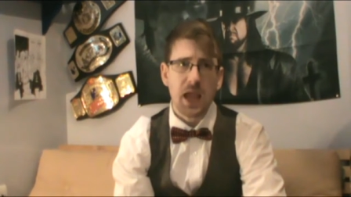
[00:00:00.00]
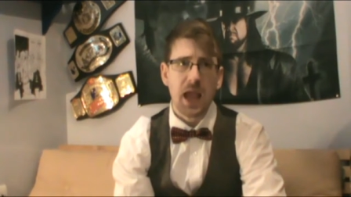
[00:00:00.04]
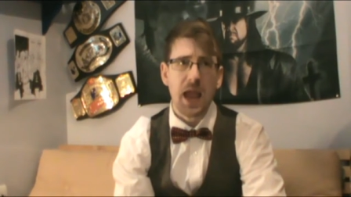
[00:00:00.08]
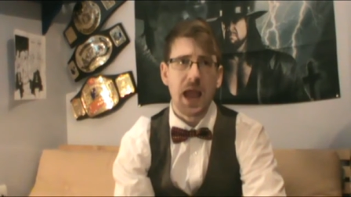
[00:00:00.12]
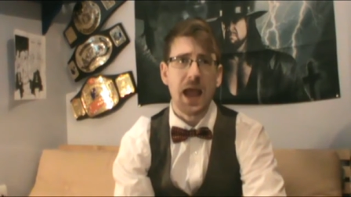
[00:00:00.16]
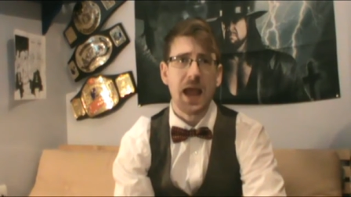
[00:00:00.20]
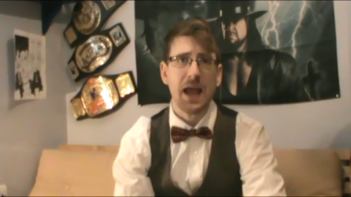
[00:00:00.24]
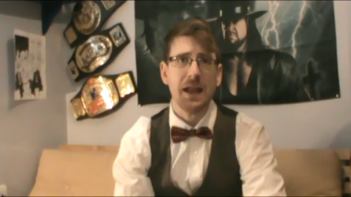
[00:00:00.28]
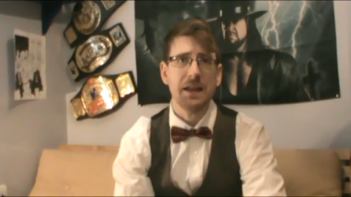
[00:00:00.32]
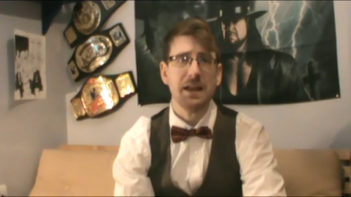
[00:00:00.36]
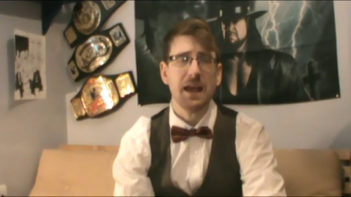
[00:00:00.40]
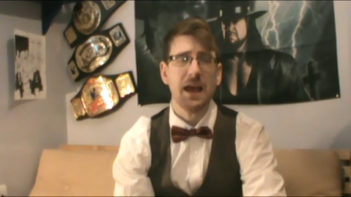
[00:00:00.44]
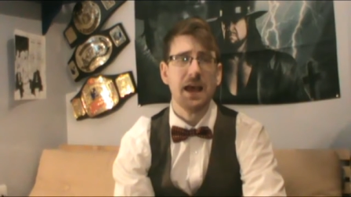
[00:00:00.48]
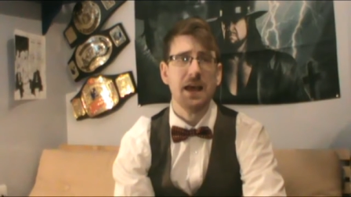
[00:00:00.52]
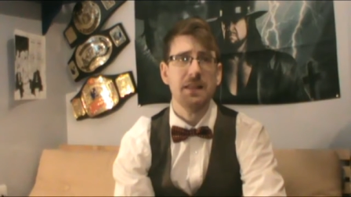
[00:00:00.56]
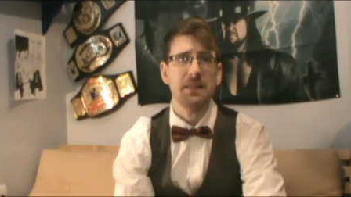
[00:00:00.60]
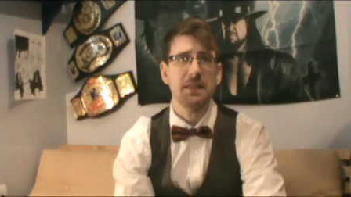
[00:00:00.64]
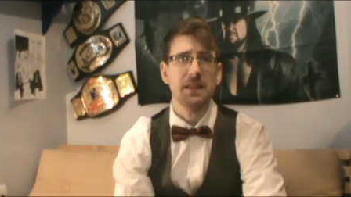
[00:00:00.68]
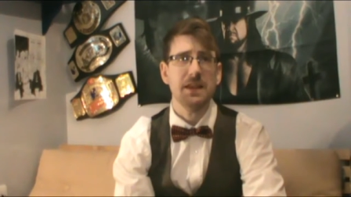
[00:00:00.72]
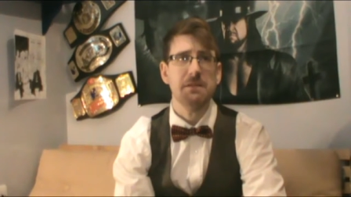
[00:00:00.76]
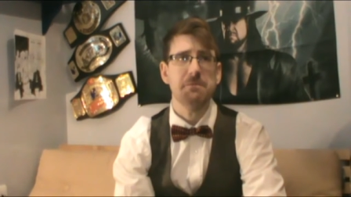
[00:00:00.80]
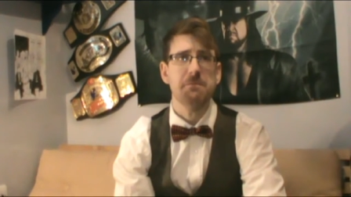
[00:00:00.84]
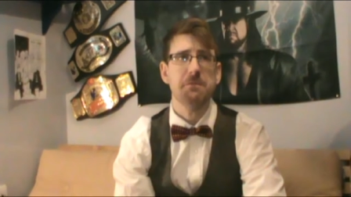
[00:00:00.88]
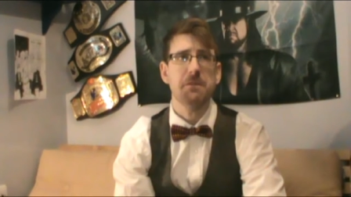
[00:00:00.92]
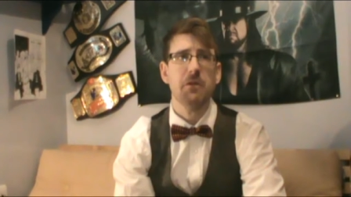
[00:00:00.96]
And at
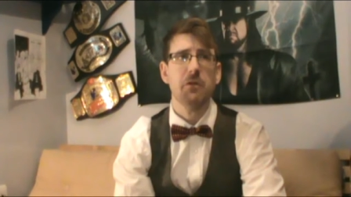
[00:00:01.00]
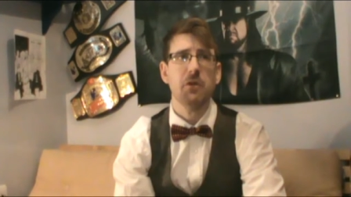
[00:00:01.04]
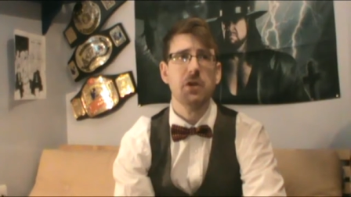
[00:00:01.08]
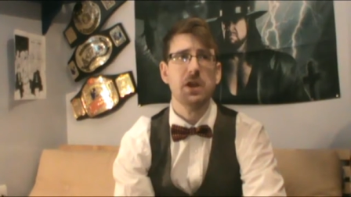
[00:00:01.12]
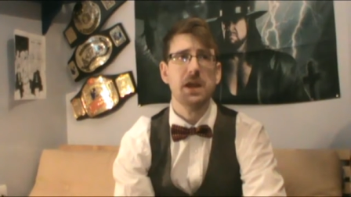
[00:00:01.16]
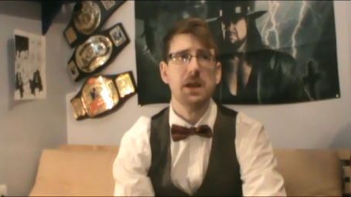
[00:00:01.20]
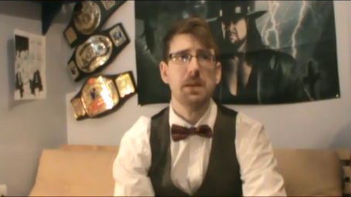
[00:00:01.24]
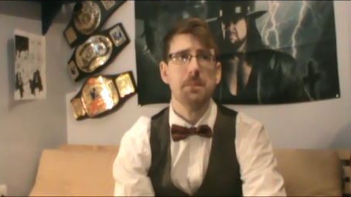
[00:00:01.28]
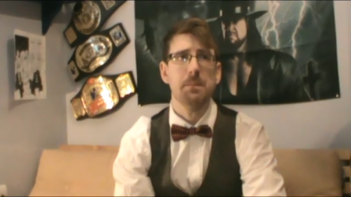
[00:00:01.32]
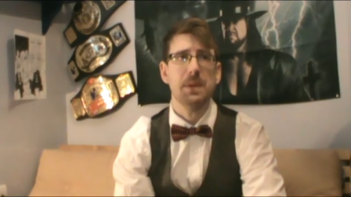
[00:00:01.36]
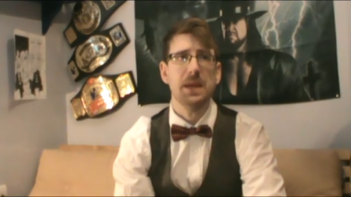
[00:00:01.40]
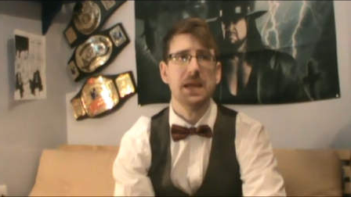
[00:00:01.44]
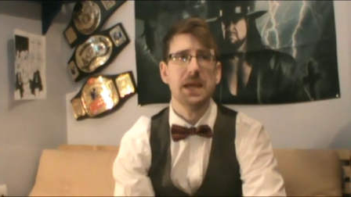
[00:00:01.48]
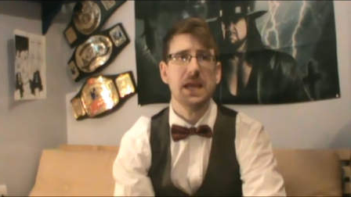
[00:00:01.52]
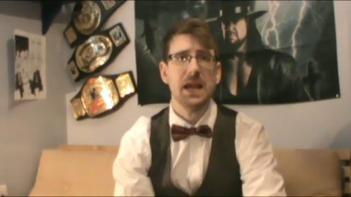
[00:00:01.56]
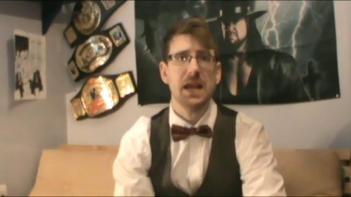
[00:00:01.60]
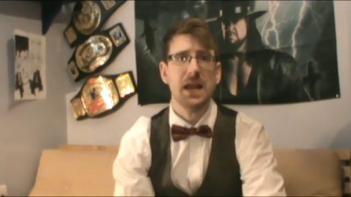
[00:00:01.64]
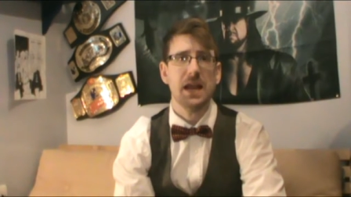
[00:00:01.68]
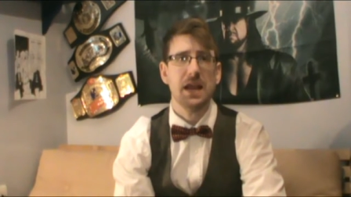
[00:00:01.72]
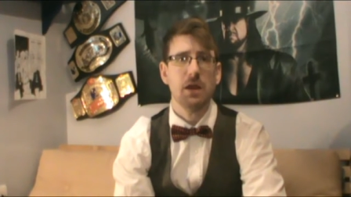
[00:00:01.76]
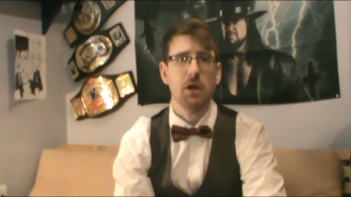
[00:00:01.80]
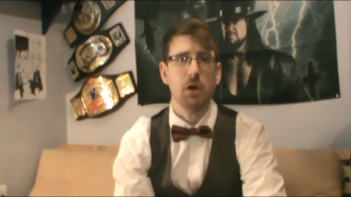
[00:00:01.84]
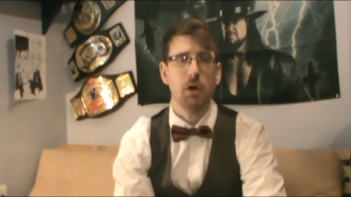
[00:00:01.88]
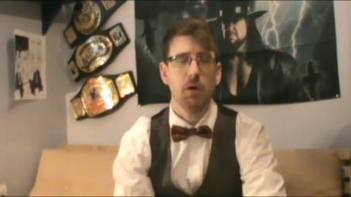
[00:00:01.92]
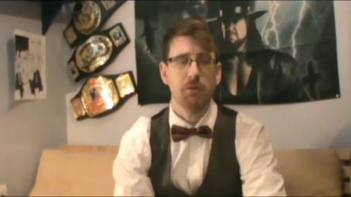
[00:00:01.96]
the very
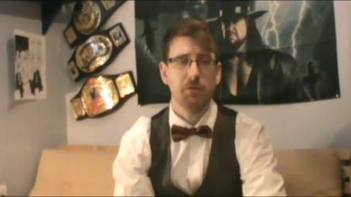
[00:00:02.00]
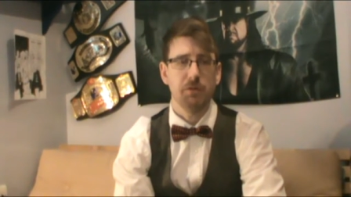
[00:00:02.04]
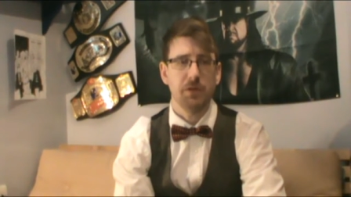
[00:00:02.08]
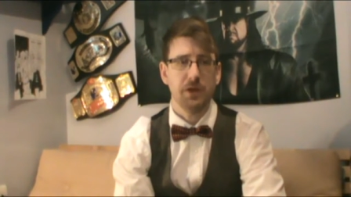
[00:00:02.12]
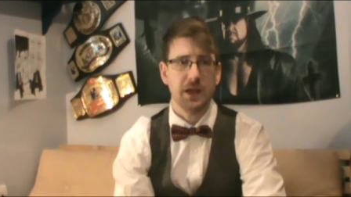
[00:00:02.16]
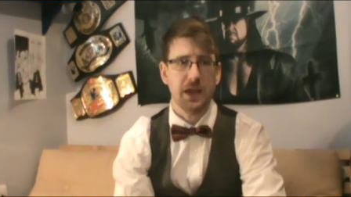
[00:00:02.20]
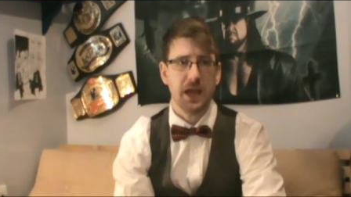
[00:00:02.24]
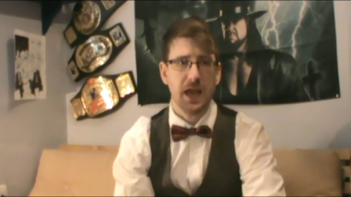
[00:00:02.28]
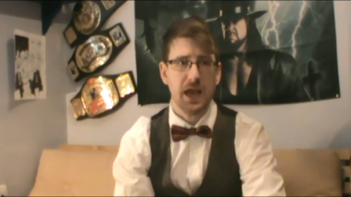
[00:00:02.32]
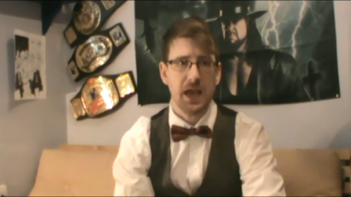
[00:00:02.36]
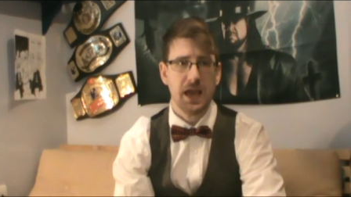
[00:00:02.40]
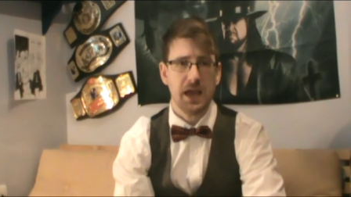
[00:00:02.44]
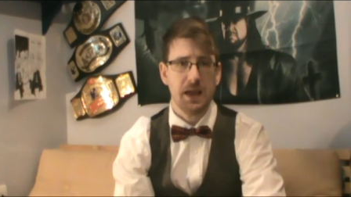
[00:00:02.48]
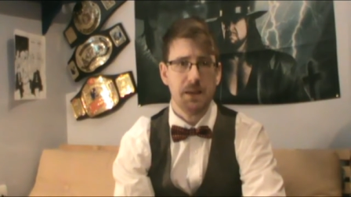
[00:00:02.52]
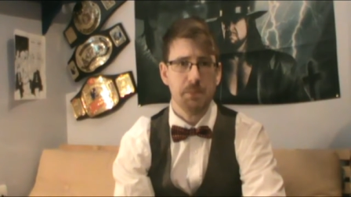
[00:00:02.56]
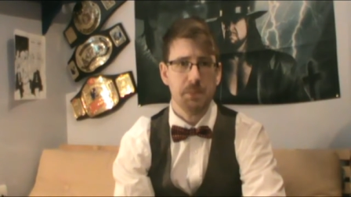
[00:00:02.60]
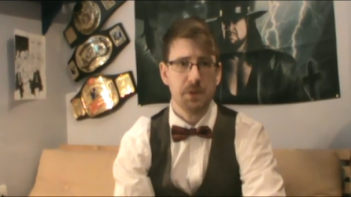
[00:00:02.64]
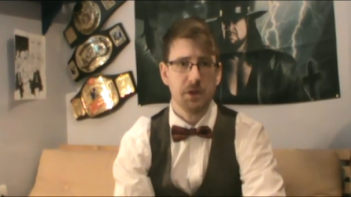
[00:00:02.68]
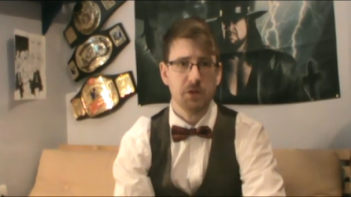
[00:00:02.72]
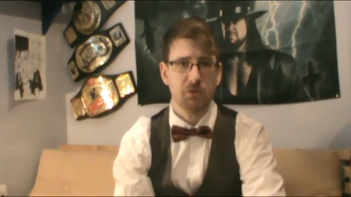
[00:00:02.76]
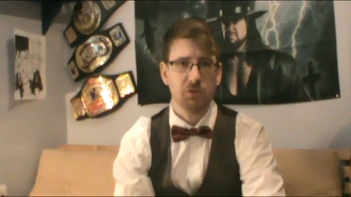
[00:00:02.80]
beginning of the game,